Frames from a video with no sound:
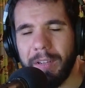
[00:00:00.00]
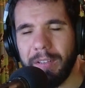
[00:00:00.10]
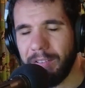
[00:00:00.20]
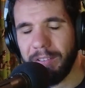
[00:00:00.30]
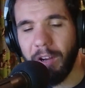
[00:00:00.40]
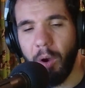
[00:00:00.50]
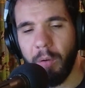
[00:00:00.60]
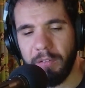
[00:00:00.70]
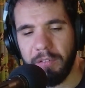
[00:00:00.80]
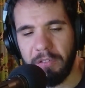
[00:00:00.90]
Is
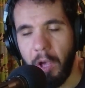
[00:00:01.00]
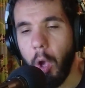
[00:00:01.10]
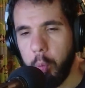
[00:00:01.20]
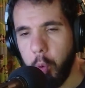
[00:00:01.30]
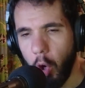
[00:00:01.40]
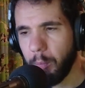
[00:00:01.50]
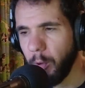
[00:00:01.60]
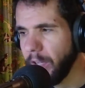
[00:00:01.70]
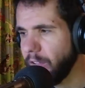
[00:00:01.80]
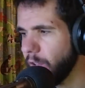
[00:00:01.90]
this
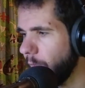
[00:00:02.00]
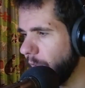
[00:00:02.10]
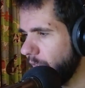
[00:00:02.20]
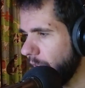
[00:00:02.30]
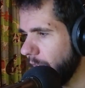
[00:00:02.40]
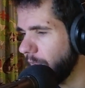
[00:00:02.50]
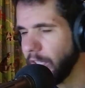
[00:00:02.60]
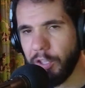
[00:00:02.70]
workplace health and safety